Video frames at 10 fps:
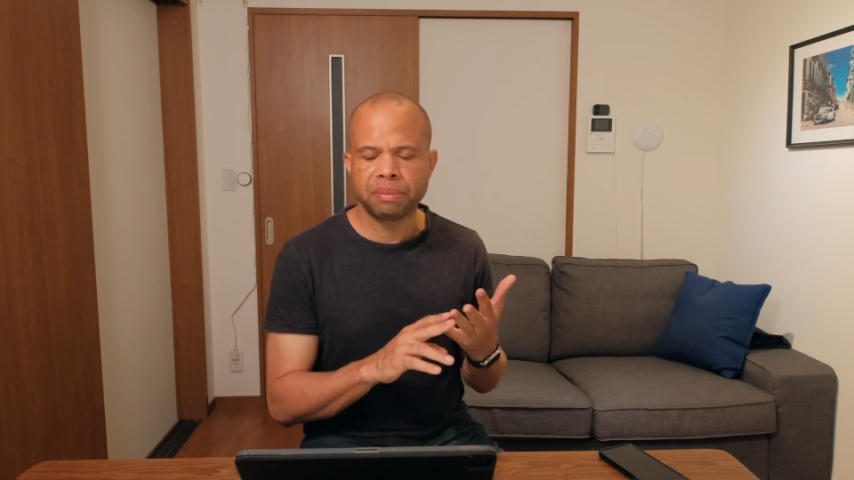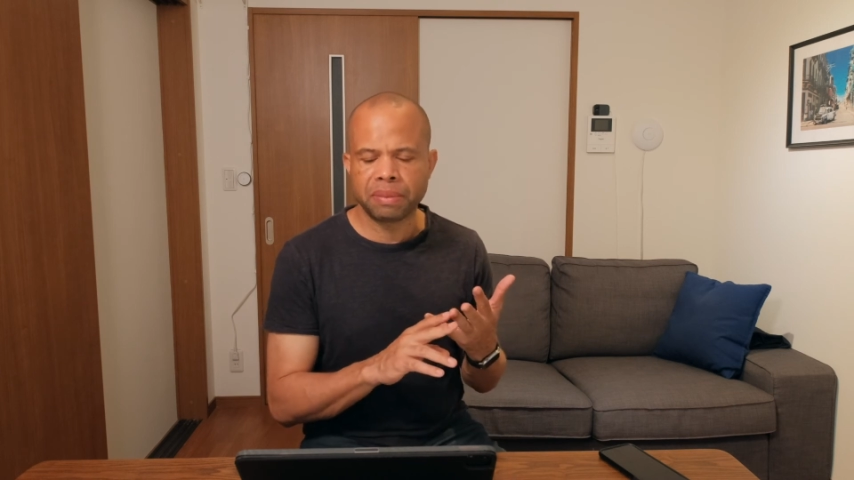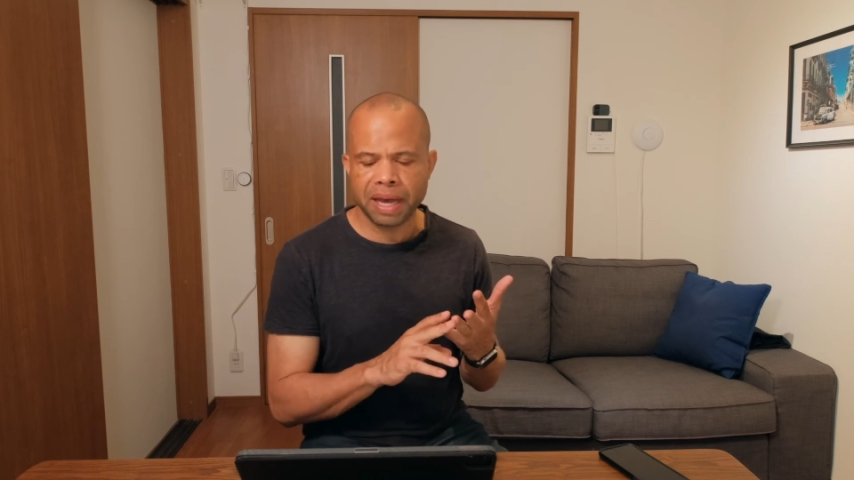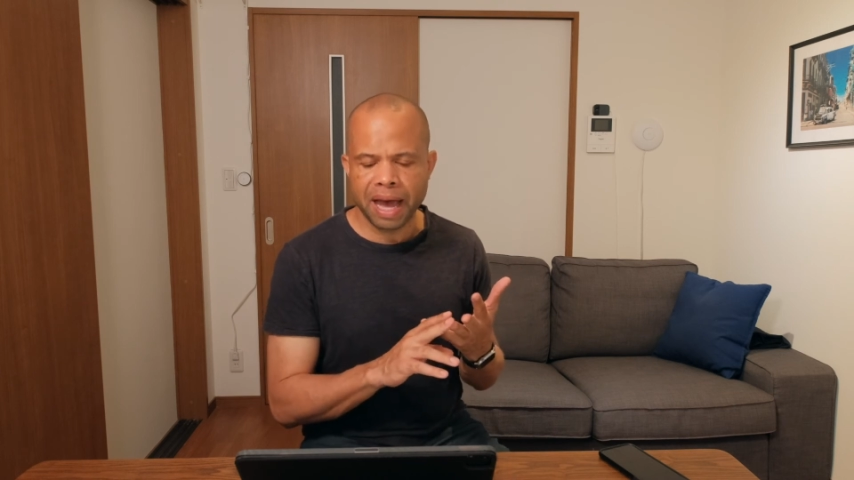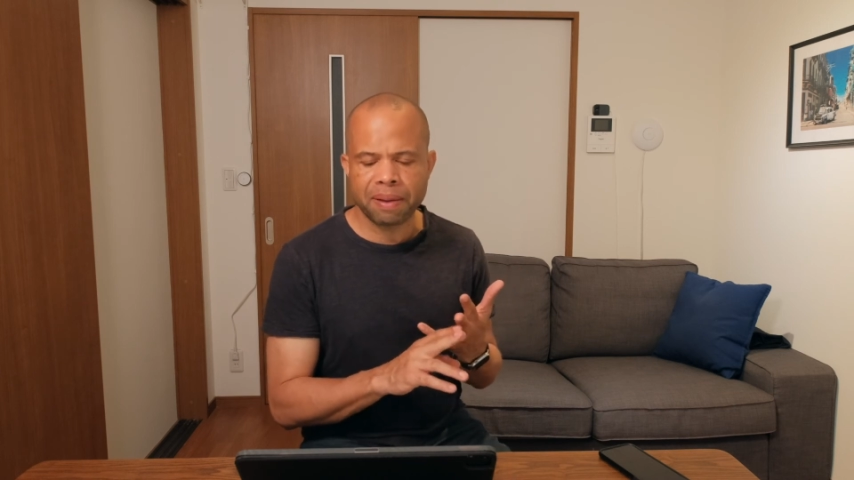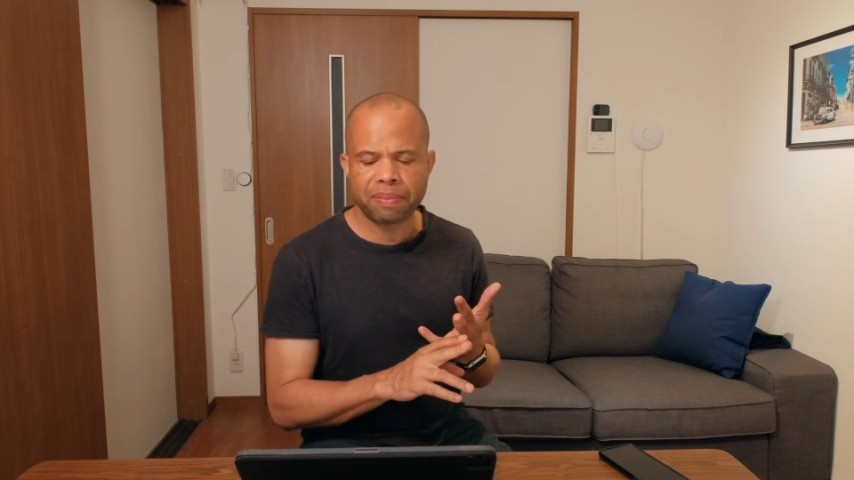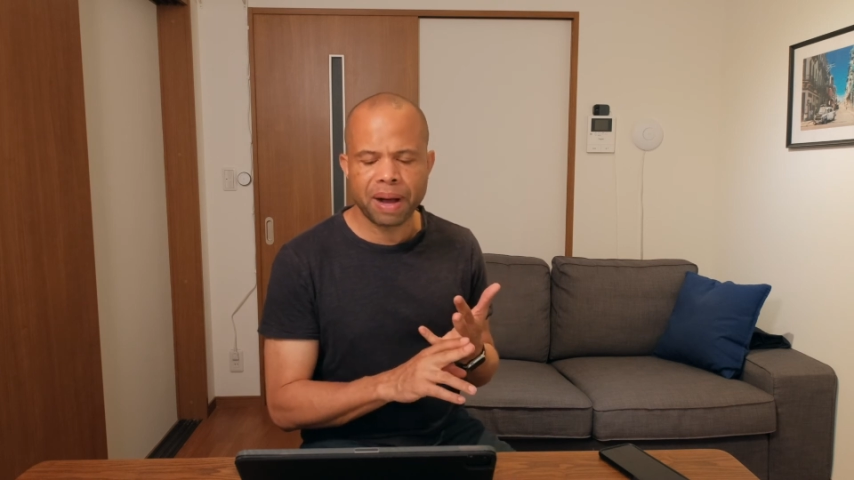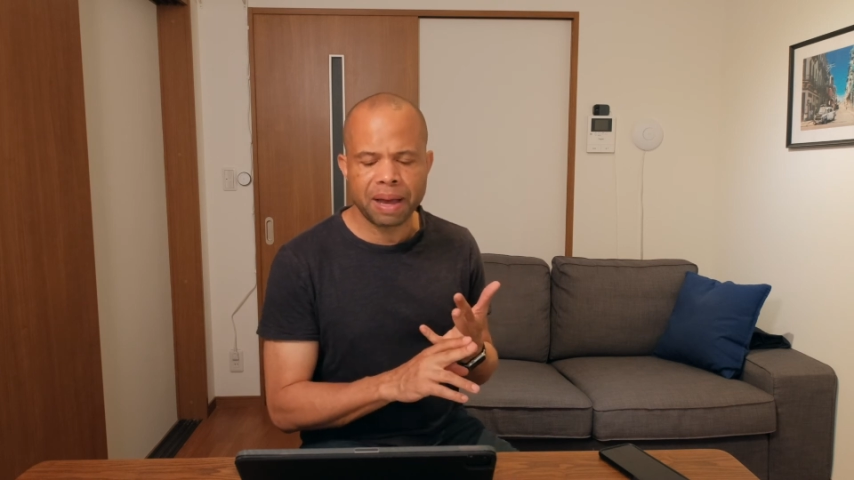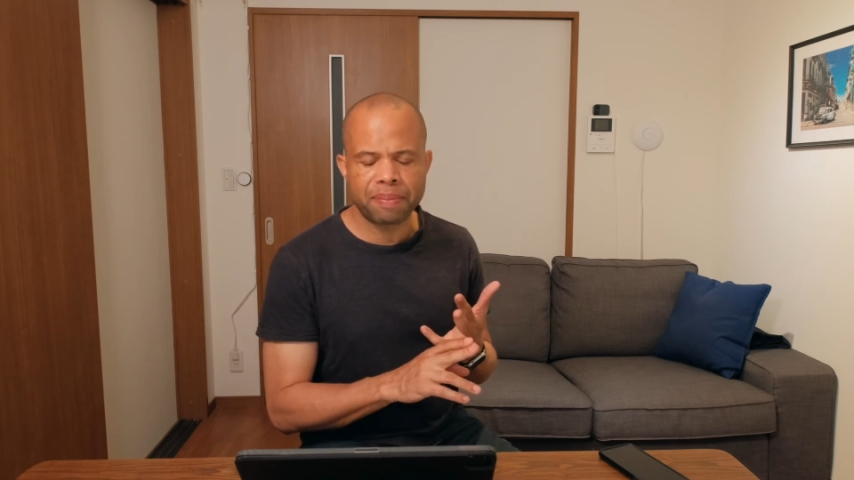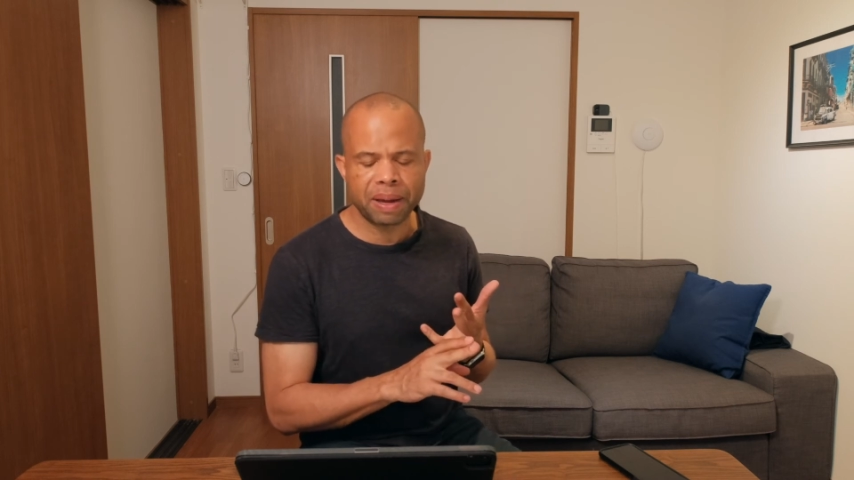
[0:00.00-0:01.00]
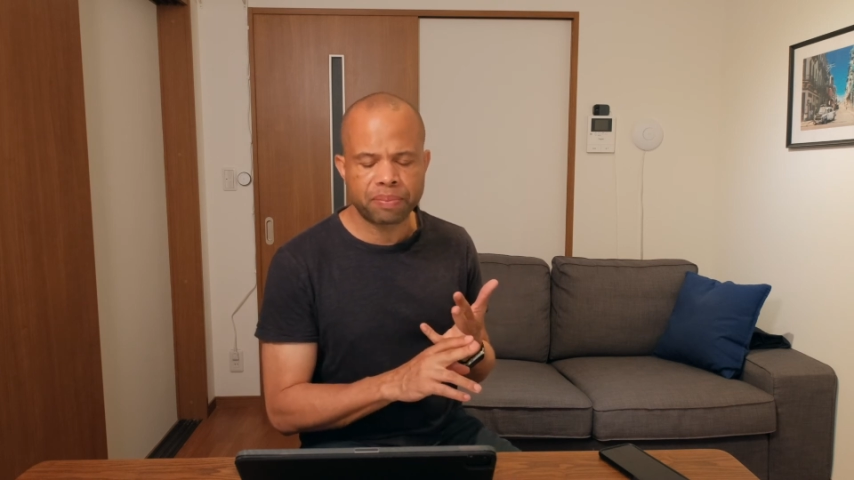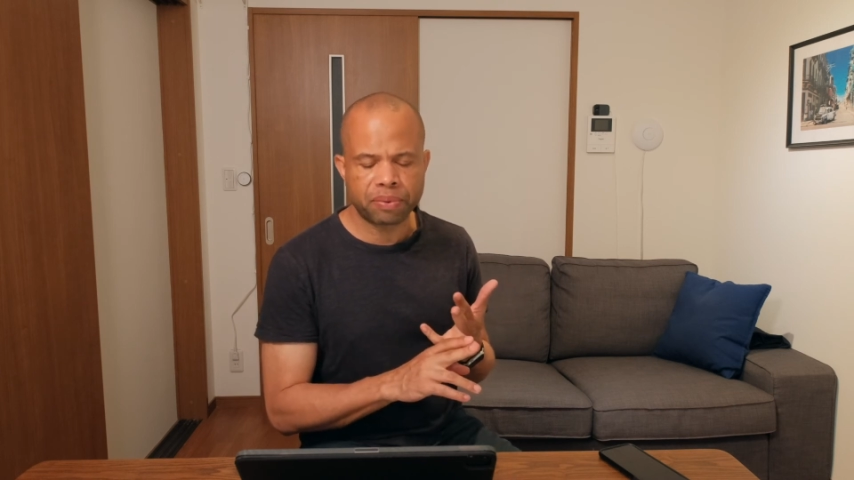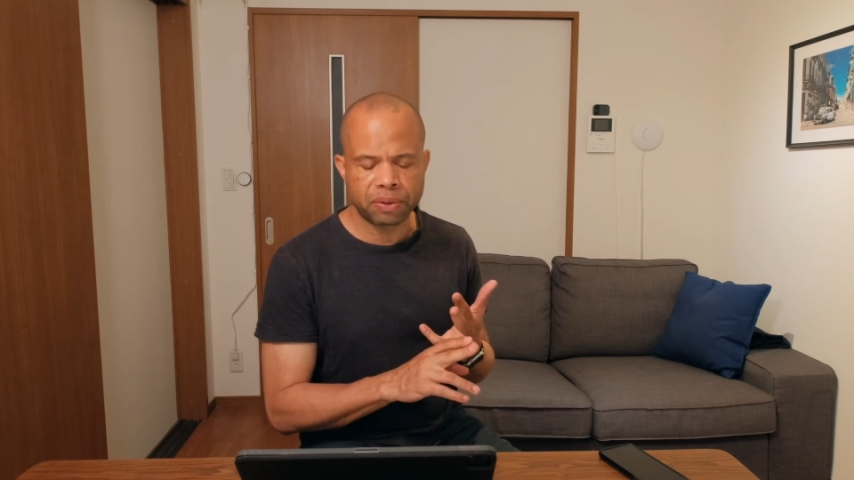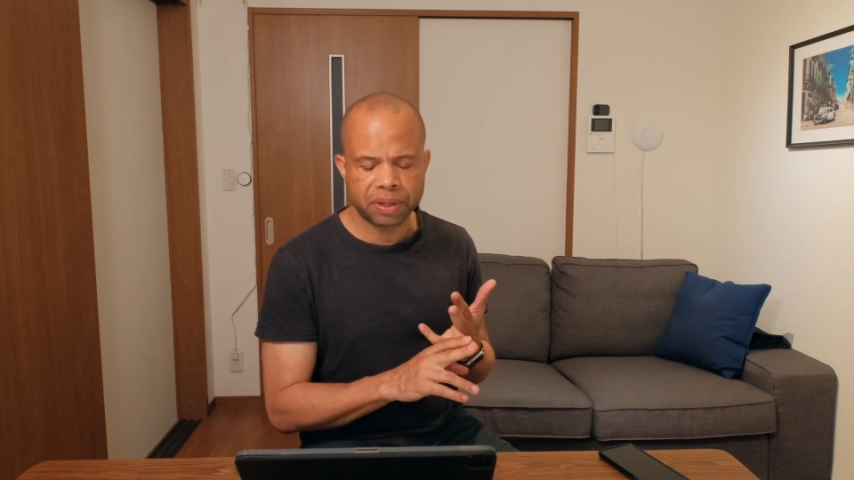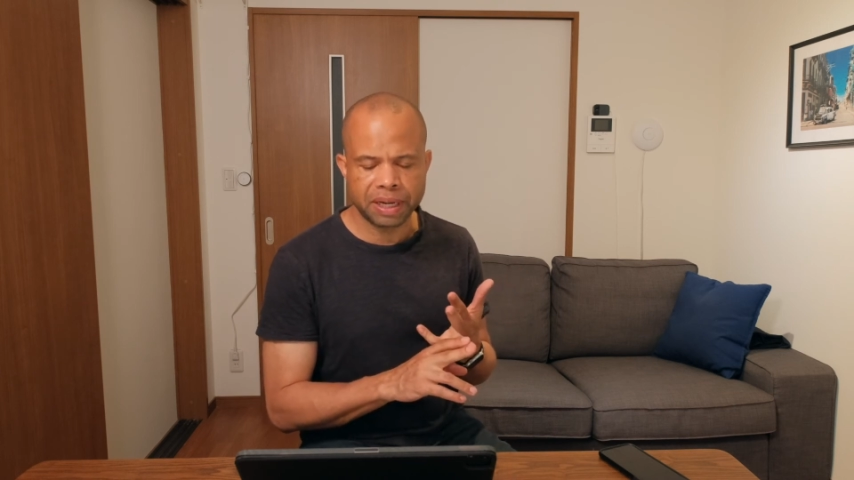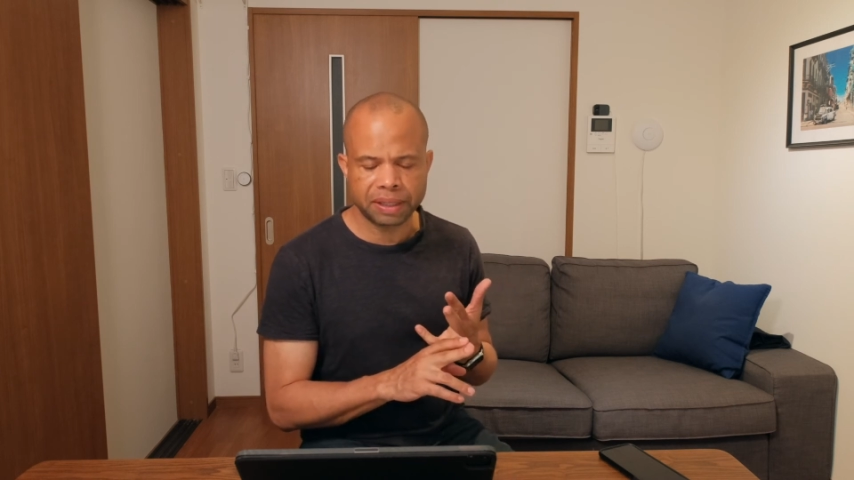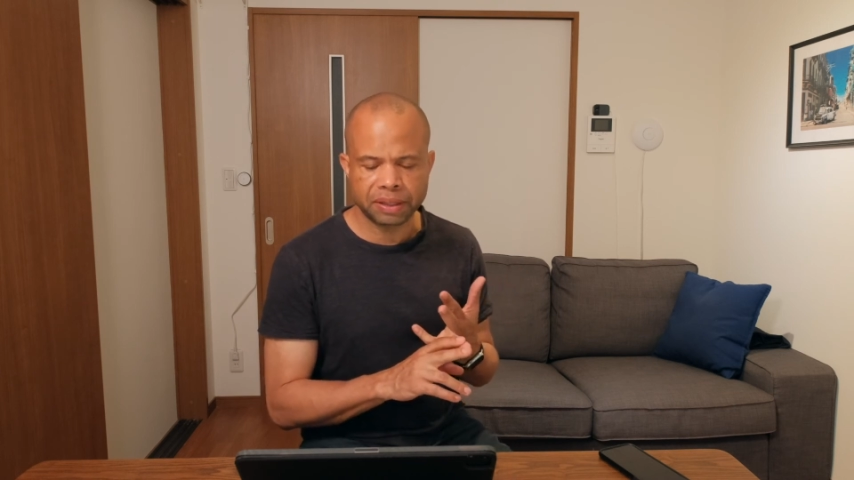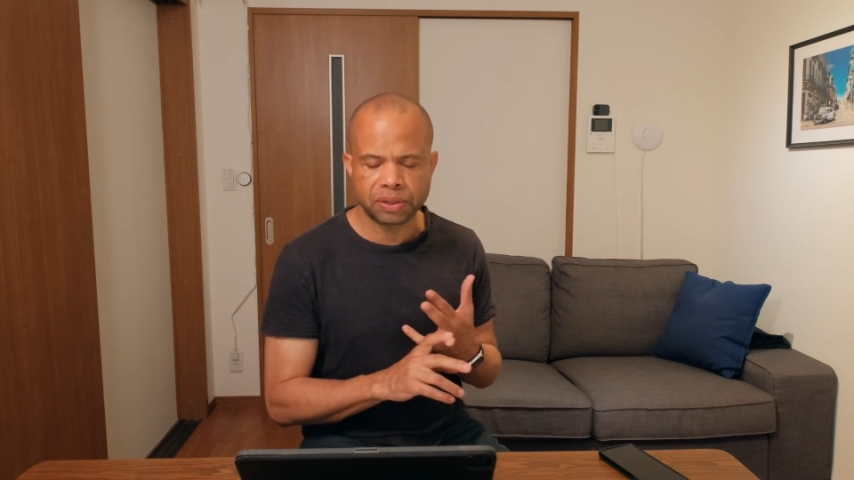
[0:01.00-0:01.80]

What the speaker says: my iPad Pro connected